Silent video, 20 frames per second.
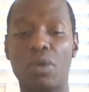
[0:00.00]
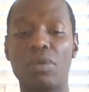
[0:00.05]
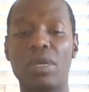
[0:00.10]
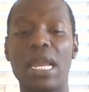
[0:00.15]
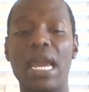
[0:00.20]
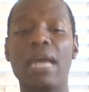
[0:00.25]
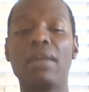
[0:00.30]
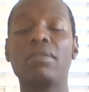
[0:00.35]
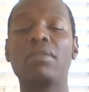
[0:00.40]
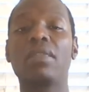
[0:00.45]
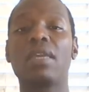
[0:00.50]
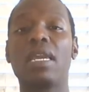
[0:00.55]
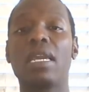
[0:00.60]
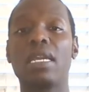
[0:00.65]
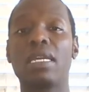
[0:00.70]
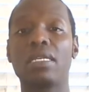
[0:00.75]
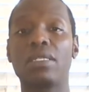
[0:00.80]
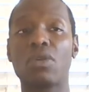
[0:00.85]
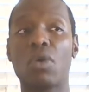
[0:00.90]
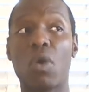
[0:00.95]
Now
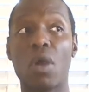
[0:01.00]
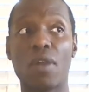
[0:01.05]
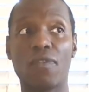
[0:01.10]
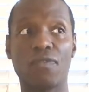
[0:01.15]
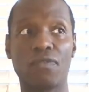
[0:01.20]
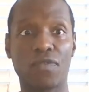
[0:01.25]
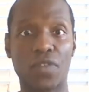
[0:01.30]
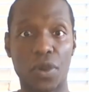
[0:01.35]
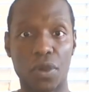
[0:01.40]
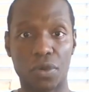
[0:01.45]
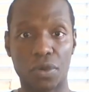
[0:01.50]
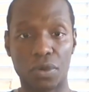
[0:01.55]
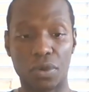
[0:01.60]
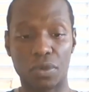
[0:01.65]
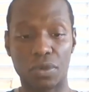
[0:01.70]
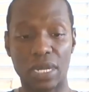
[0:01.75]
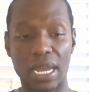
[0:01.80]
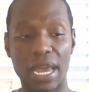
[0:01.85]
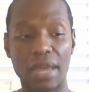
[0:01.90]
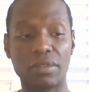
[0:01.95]
things are
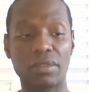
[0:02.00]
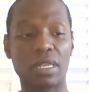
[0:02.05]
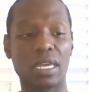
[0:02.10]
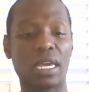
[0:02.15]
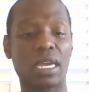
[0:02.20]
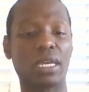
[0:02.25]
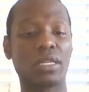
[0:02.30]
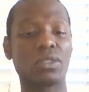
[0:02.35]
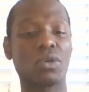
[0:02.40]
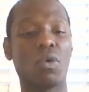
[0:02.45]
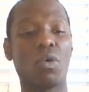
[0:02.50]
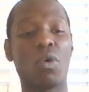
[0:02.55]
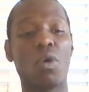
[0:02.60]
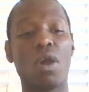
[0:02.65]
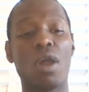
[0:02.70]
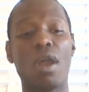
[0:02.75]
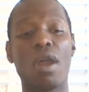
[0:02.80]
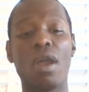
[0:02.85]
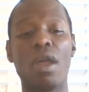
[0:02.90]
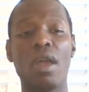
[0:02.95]
fertile. Now things
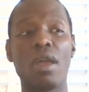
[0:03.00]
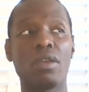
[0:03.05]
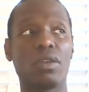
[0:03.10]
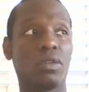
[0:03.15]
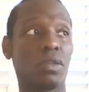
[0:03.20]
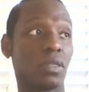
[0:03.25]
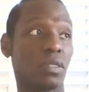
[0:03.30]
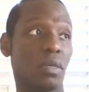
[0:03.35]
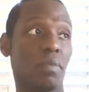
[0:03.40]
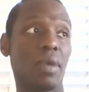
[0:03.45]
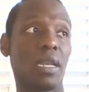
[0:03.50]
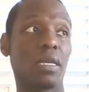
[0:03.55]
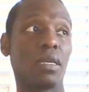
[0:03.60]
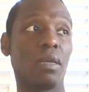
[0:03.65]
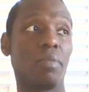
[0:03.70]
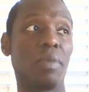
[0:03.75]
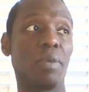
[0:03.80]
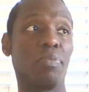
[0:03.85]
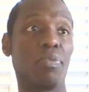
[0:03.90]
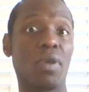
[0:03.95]
are, you know, somebody
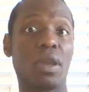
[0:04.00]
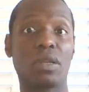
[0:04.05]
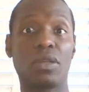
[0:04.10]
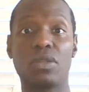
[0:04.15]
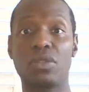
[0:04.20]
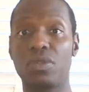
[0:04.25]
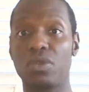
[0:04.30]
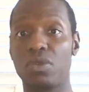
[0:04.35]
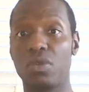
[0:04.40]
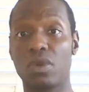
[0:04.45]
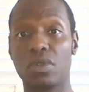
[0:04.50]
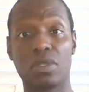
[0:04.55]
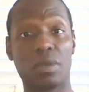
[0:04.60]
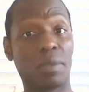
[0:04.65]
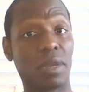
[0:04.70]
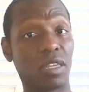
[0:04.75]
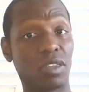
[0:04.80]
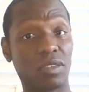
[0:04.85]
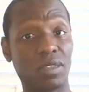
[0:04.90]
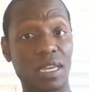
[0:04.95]
could be pregnant too, or
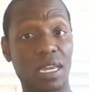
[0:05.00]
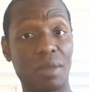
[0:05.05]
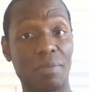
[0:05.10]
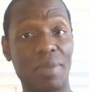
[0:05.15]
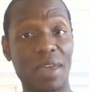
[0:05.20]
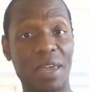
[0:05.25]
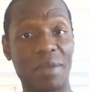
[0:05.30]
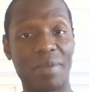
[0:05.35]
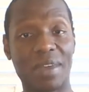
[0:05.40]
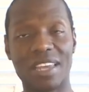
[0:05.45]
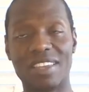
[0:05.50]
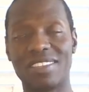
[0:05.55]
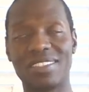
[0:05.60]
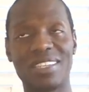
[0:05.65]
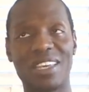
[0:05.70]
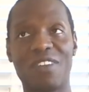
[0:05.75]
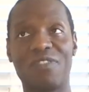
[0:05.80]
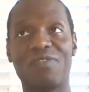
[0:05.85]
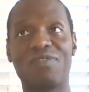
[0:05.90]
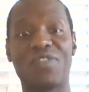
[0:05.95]
somebody just had a baby. I just
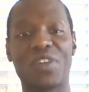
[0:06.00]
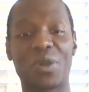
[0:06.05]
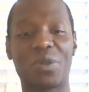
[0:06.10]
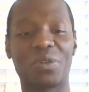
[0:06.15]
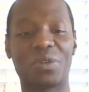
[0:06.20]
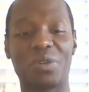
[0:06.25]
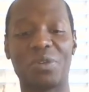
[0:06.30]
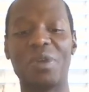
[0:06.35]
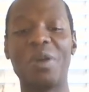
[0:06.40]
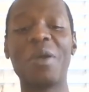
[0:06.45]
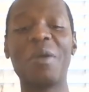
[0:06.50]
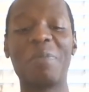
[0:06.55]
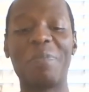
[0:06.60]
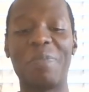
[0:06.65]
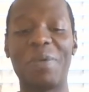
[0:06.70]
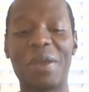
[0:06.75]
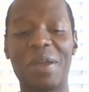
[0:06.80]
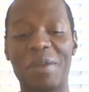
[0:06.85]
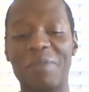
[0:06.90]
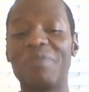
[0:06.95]
said fertile,
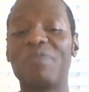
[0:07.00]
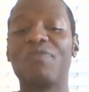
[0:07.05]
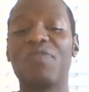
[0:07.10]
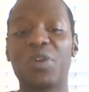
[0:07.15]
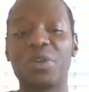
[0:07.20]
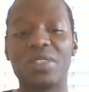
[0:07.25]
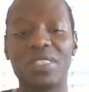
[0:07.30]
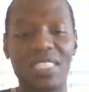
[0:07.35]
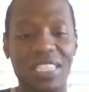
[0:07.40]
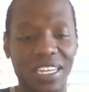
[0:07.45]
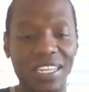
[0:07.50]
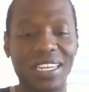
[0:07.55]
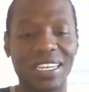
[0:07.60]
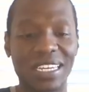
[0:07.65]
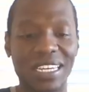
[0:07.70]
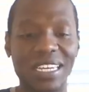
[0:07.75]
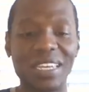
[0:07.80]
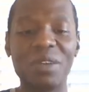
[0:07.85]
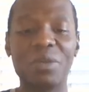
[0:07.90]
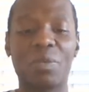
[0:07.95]
but
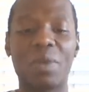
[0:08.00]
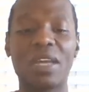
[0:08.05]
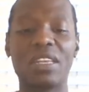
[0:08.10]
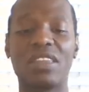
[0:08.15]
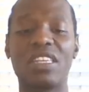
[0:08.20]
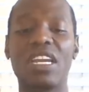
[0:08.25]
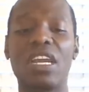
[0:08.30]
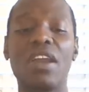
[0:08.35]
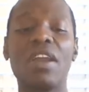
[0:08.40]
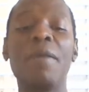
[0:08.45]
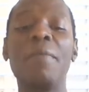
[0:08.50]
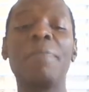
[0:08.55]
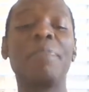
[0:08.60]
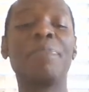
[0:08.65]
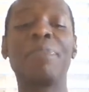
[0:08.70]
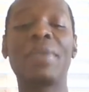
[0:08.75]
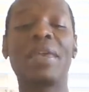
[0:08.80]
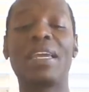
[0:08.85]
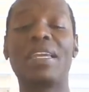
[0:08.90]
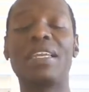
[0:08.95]
fertility right there,
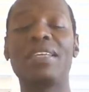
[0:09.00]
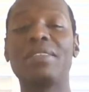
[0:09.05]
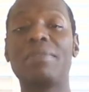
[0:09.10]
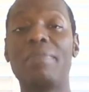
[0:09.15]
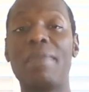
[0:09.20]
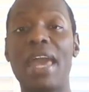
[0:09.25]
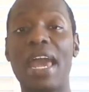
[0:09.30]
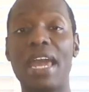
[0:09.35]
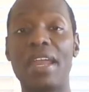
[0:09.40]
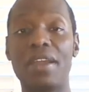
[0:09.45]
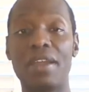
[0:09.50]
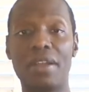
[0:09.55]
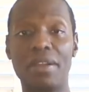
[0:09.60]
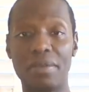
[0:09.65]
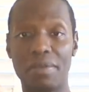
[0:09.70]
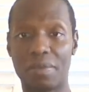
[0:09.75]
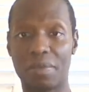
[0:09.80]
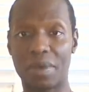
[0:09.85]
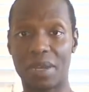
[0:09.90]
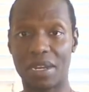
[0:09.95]
it doesn't
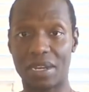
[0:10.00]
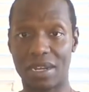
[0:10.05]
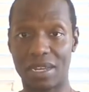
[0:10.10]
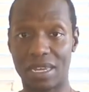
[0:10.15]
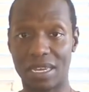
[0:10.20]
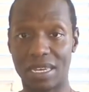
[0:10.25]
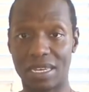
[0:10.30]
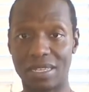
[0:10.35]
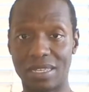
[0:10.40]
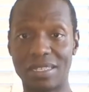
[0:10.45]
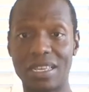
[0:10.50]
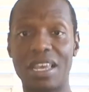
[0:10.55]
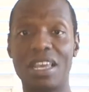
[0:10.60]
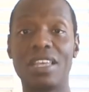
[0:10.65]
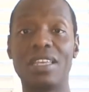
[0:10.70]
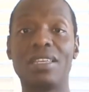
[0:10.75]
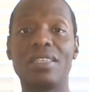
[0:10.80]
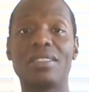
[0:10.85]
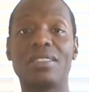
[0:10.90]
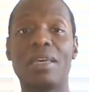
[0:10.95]
matter what it is,
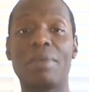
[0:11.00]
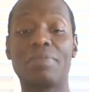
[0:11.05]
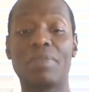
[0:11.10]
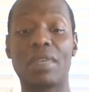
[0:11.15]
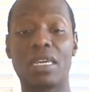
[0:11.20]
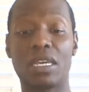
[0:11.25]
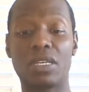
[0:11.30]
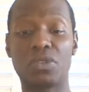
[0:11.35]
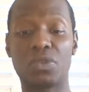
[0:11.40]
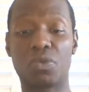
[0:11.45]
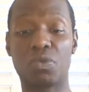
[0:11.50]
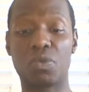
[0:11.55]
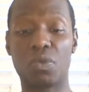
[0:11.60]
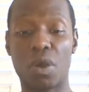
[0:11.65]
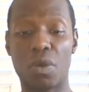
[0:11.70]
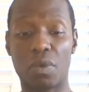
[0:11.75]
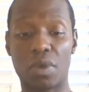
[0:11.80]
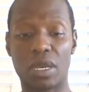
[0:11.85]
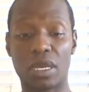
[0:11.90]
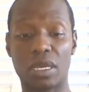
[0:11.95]
something is
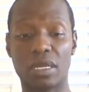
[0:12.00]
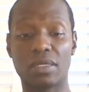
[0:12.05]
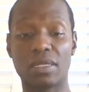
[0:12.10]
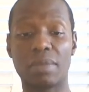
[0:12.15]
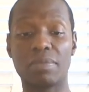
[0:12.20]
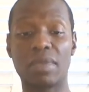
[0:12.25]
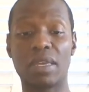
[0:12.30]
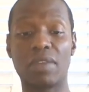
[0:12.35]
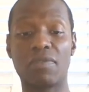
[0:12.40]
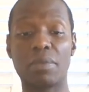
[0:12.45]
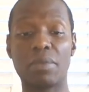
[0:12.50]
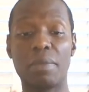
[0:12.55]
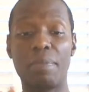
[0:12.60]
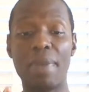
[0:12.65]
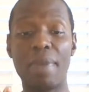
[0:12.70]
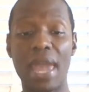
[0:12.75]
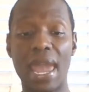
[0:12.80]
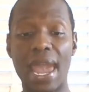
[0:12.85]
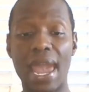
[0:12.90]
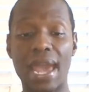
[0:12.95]
growing. Something from the
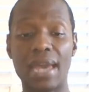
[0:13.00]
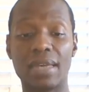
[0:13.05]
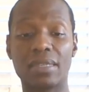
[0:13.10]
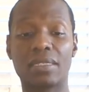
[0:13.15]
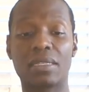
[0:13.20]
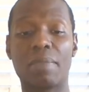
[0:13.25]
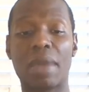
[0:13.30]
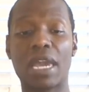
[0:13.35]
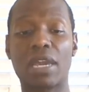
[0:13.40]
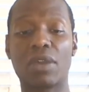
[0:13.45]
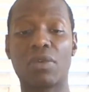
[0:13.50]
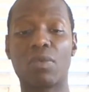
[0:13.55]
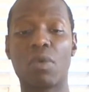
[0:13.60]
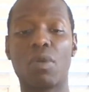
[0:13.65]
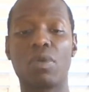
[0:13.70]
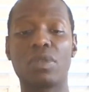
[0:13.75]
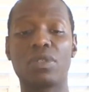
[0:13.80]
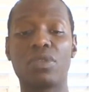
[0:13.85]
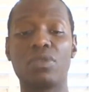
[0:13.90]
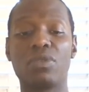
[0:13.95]
past might
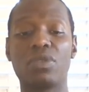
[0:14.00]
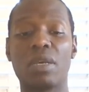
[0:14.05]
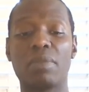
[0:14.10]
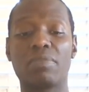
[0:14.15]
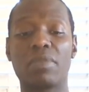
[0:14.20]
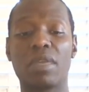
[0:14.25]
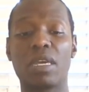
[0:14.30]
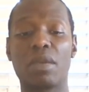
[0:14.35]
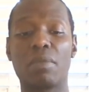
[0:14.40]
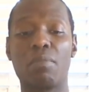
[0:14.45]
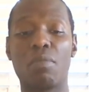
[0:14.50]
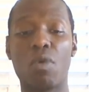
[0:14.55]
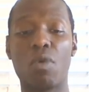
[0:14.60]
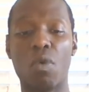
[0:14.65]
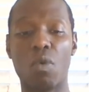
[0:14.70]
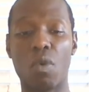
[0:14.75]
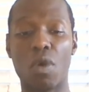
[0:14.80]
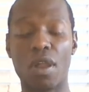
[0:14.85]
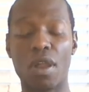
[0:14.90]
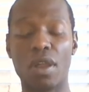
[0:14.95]
grow into something
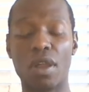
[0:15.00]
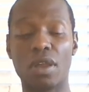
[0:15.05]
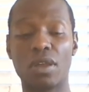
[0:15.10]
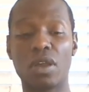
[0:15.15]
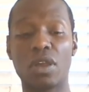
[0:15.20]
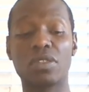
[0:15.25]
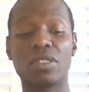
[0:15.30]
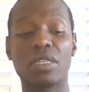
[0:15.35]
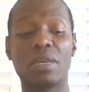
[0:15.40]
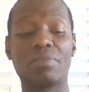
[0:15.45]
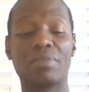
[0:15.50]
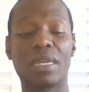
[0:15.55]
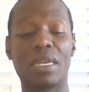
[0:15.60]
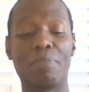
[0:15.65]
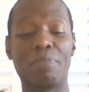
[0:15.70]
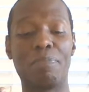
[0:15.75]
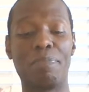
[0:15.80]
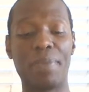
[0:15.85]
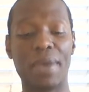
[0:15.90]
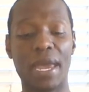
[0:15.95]
more or
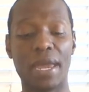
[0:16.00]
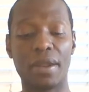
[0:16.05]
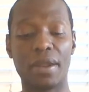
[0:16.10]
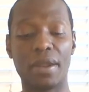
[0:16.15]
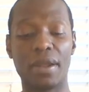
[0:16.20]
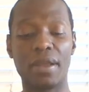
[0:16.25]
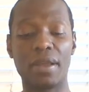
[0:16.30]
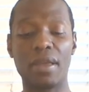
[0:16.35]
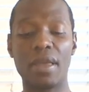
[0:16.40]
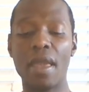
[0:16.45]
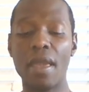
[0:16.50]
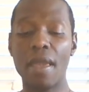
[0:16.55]
something better.